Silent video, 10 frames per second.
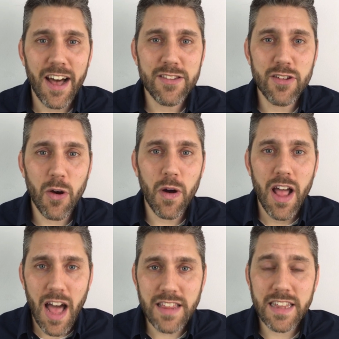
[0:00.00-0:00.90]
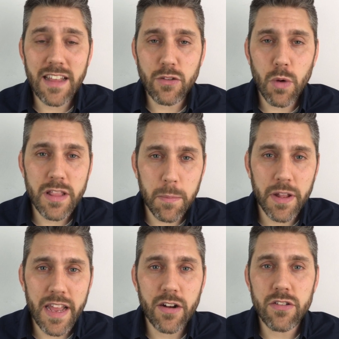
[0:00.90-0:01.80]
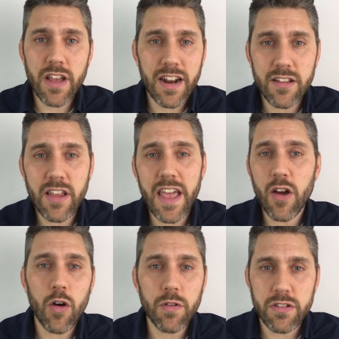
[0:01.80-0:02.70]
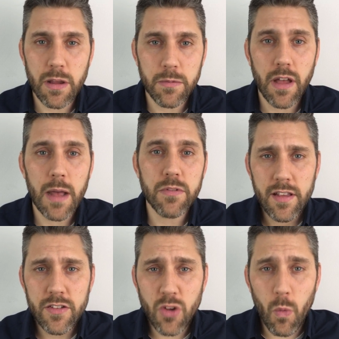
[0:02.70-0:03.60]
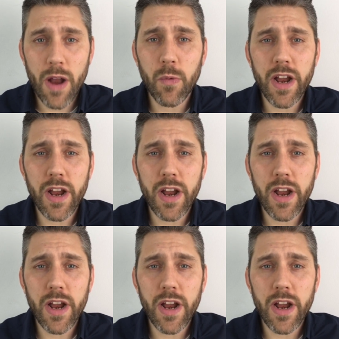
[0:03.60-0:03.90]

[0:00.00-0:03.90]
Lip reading: So I think that's why the planners kind of take over sometimes. So when